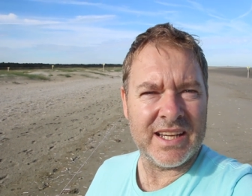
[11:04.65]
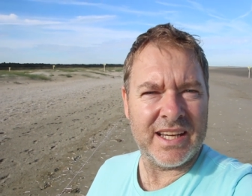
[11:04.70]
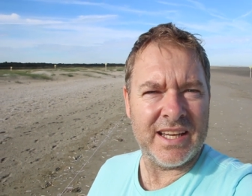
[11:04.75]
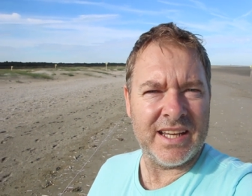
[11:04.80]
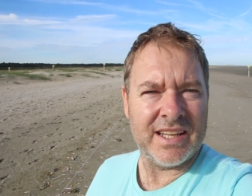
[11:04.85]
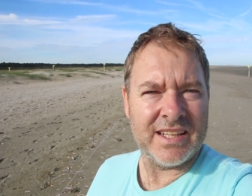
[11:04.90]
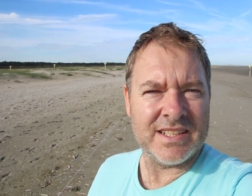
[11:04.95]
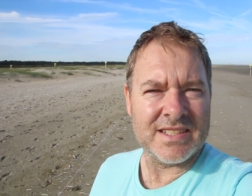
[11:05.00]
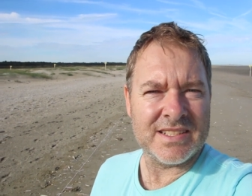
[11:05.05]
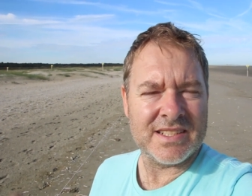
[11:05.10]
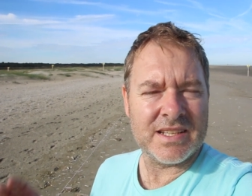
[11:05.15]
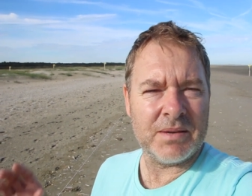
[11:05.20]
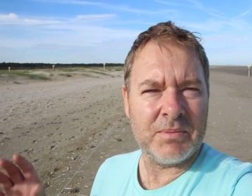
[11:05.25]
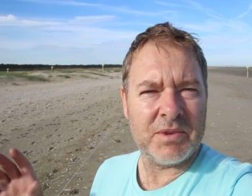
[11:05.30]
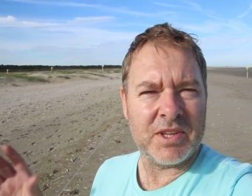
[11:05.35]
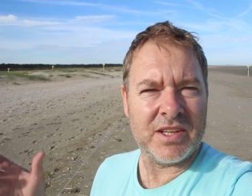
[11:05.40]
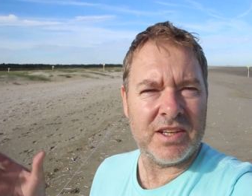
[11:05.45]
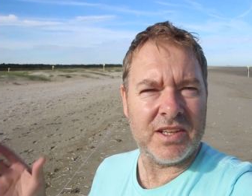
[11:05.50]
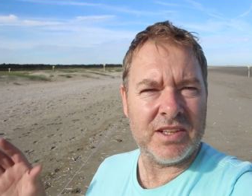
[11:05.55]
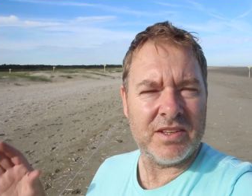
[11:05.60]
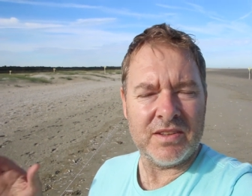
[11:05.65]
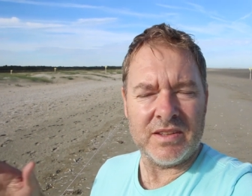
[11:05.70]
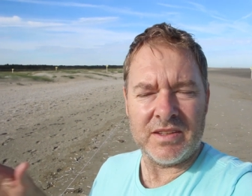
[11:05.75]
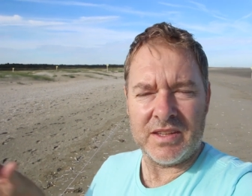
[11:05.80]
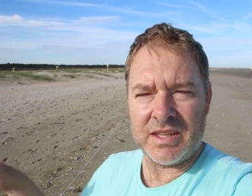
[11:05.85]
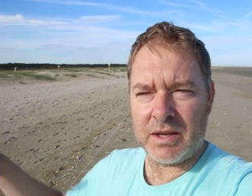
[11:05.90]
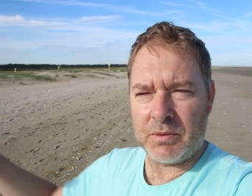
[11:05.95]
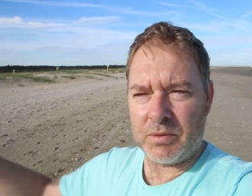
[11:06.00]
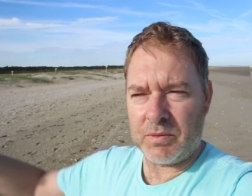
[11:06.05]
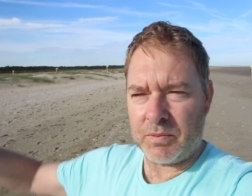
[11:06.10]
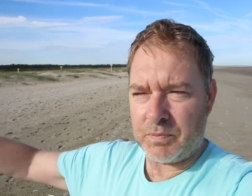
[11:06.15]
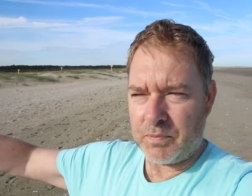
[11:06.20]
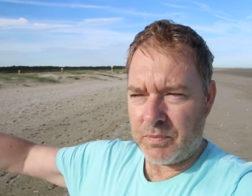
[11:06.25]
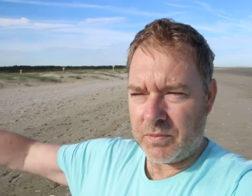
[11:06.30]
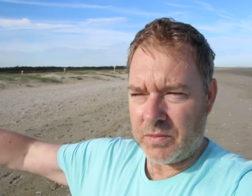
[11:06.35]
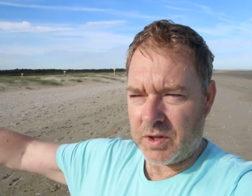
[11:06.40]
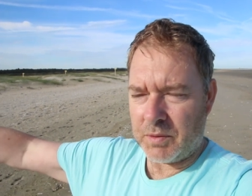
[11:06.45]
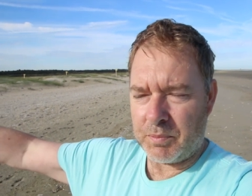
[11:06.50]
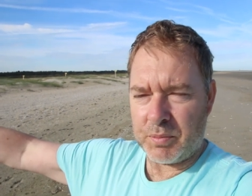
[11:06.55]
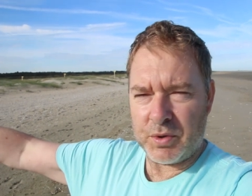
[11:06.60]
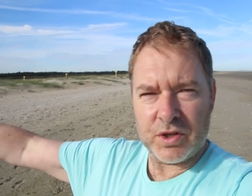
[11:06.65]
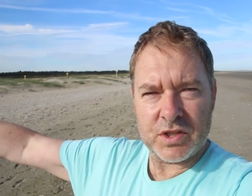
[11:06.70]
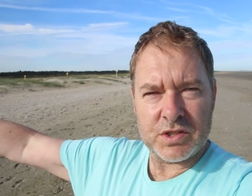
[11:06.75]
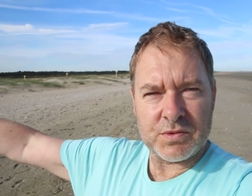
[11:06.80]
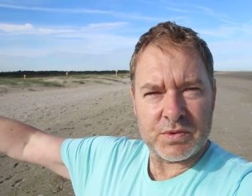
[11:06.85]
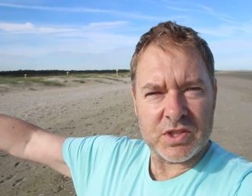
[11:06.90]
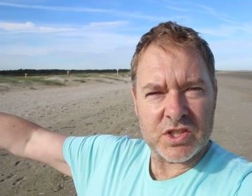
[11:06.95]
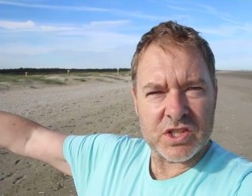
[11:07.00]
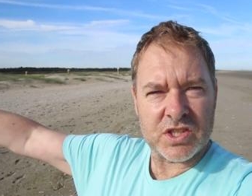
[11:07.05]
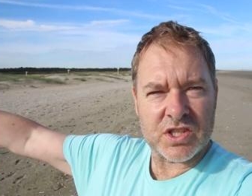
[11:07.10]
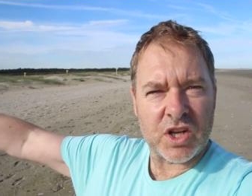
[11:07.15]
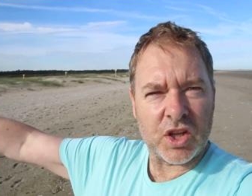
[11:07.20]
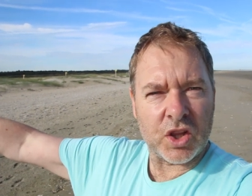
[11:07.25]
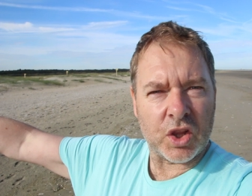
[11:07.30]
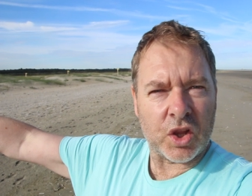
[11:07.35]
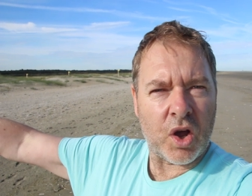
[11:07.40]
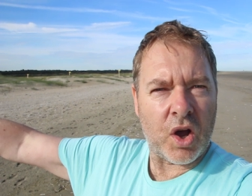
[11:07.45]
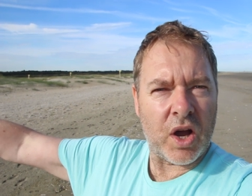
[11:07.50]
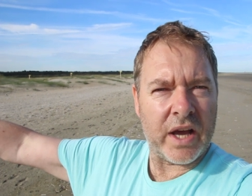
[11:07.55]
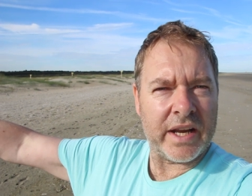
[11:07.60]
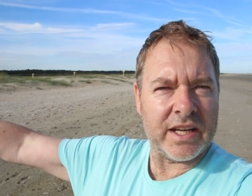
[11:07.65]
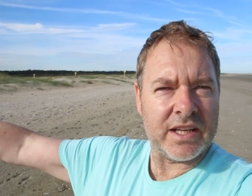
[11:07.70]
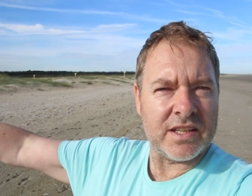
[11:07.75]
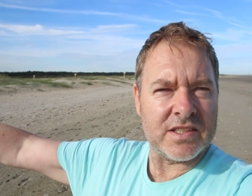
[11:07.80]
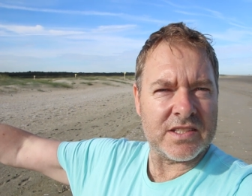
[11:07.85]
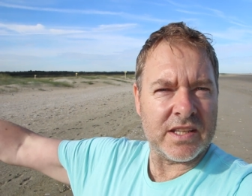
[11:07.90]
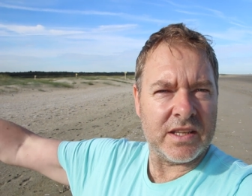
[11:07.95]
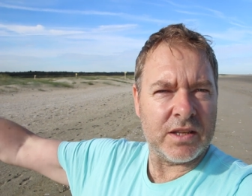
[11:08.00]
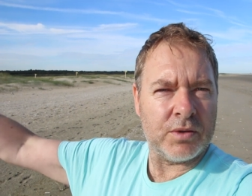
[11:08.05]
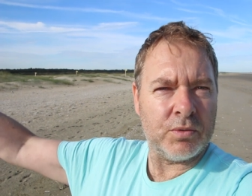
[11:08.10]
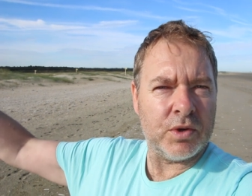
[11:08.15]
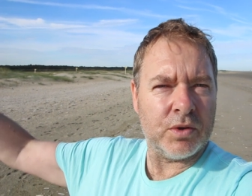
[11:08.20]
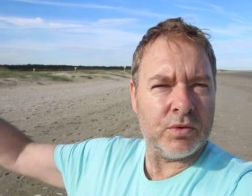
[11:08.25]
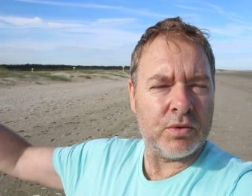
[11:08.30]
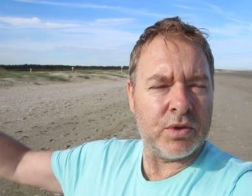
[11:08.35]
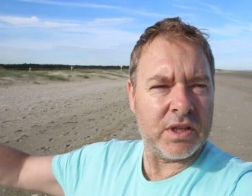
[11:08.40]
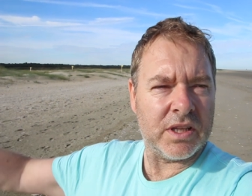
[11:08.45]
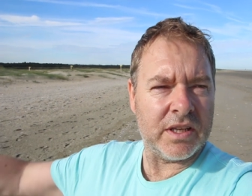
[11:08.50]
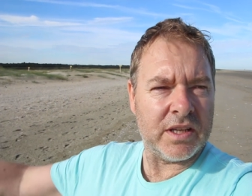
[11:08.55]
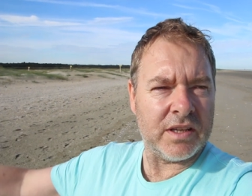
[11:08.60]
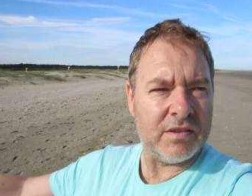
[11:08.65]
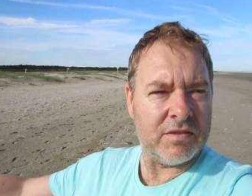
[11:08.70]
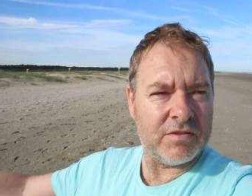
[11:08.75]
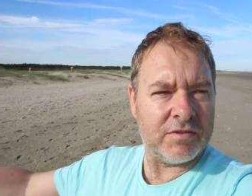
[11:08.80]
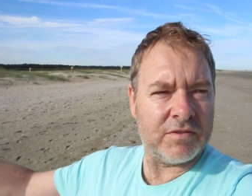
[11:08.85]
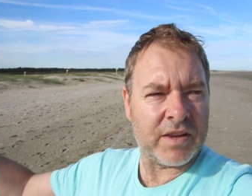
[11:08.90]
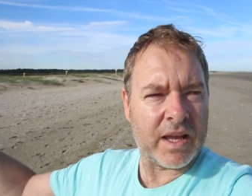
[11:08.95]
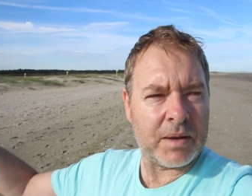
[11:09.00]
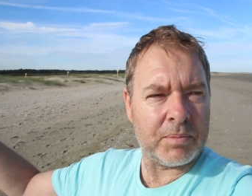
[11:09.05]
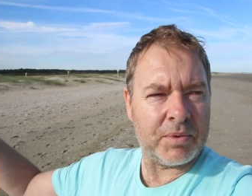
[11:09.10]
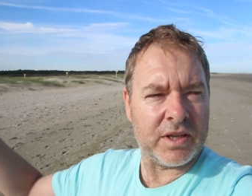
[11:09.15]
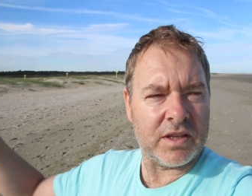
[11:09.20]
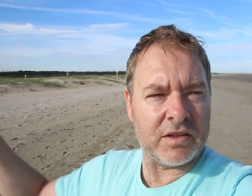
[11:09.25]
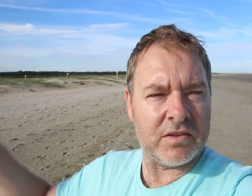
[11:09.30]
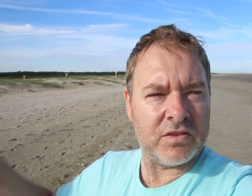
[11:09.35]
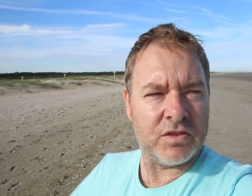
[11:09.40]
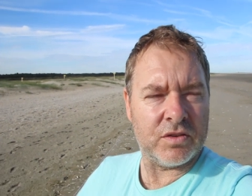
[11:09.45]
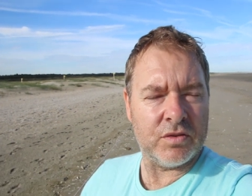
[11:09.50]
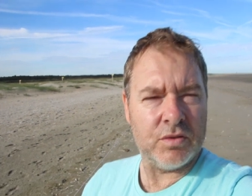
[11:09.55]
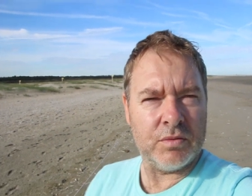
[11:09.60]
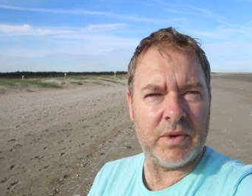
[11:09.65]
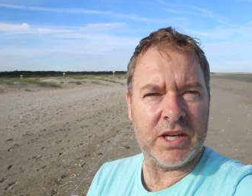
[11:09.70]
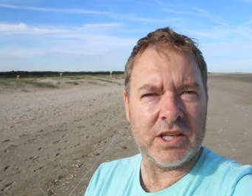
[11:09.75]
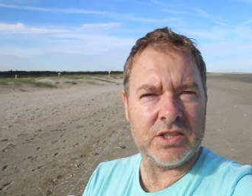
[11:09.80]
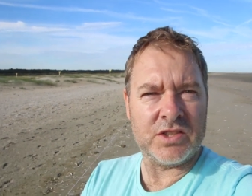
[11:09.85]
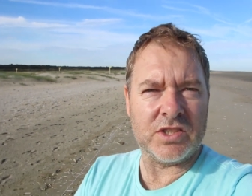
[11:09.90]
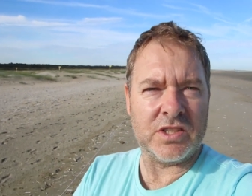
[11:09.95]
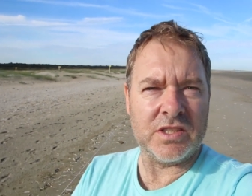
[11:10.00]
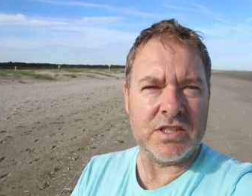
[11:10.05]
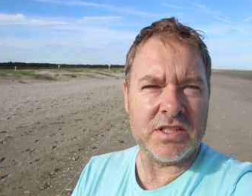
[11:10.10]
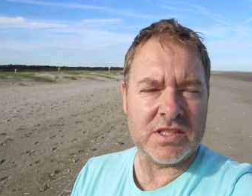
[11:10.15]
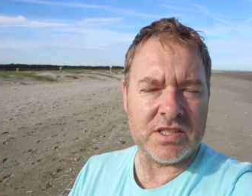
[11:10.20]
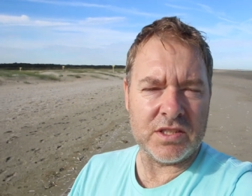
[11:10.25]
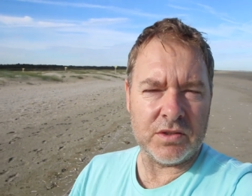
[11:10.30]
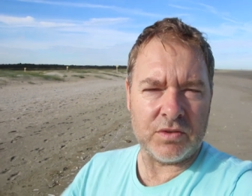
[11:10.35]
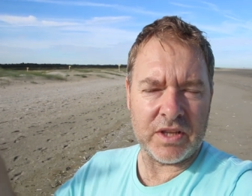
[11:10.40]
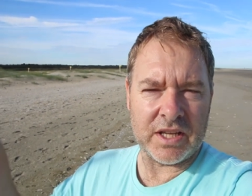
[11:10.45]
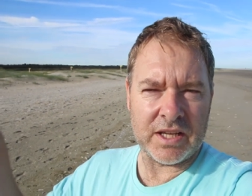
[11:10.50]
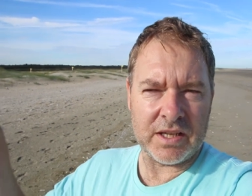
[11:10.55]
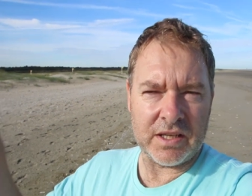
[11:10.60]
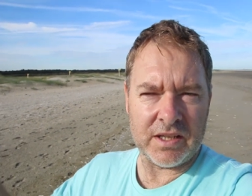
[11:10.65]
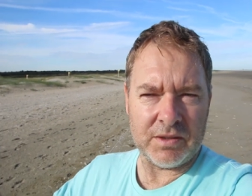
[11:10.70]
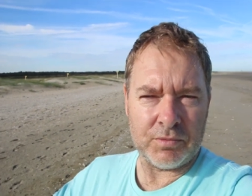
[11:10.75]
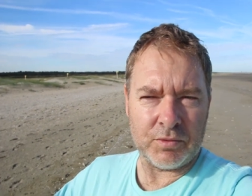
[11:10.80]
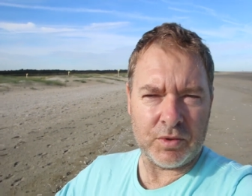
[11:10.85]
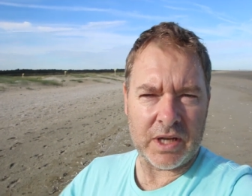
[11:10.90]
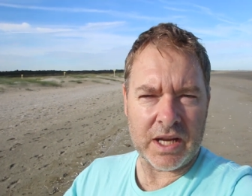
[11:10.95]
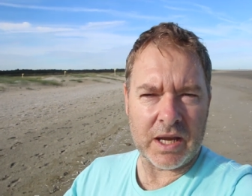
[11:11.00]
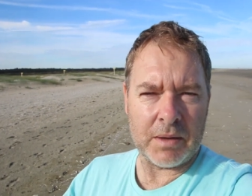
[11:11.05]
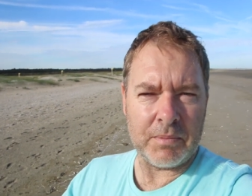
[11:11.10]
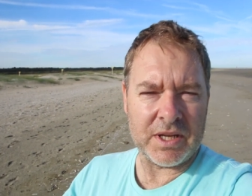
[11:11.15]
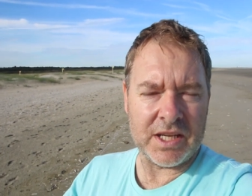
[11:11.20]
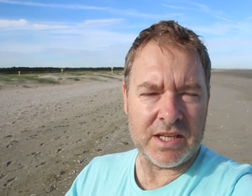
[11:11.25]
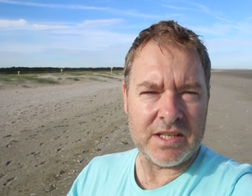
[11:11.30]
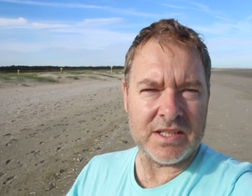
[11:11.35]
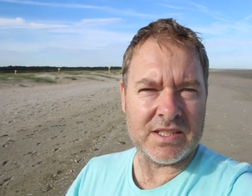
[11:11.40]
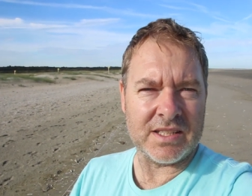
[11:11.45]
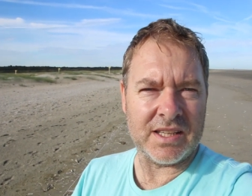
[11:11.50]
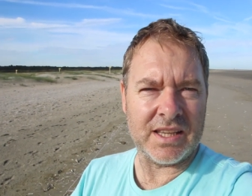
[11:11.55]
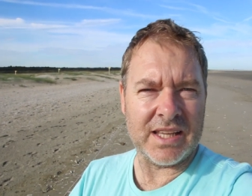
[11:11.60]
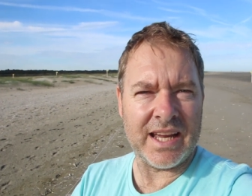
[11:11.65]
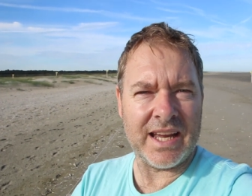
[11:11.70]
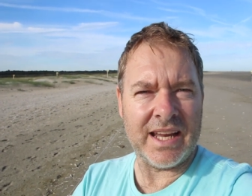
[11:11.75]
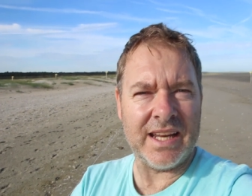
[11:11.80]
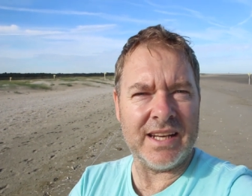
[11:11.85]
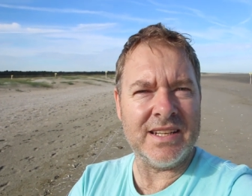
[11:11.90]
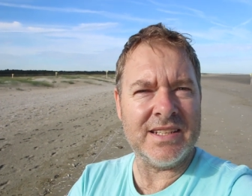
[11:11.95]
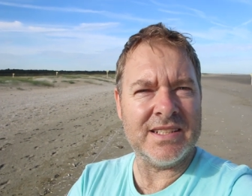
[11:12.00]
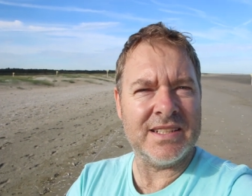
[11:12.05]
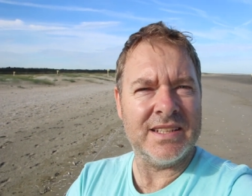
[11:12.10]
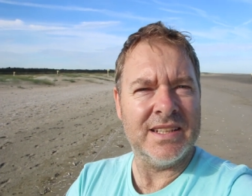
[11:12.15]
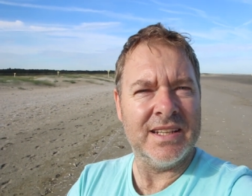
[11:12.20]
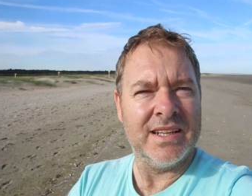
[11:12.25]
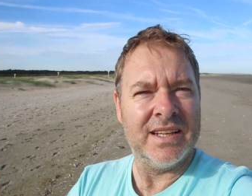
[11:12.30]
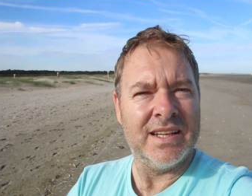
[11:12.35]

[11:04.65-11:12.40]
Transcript: and some of the they were the birds were just gliding, so they weren't really flapping too much until they were coming into land.